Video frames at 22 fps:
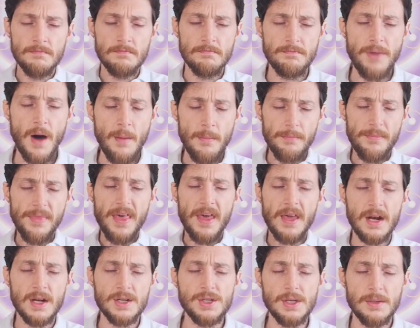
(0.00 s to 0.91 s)
Pump the
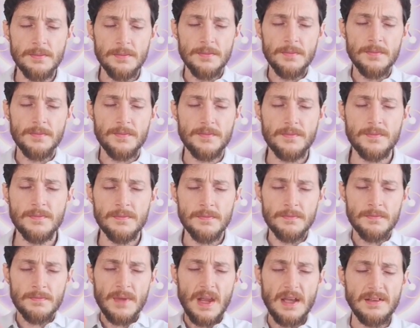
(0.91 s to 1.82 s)
energy
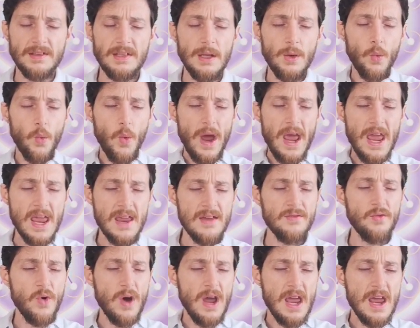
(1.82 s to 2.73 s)
and see
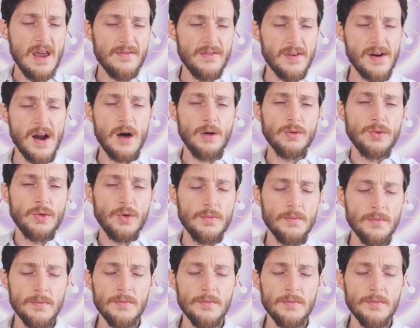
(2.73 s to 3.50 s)
wave around you,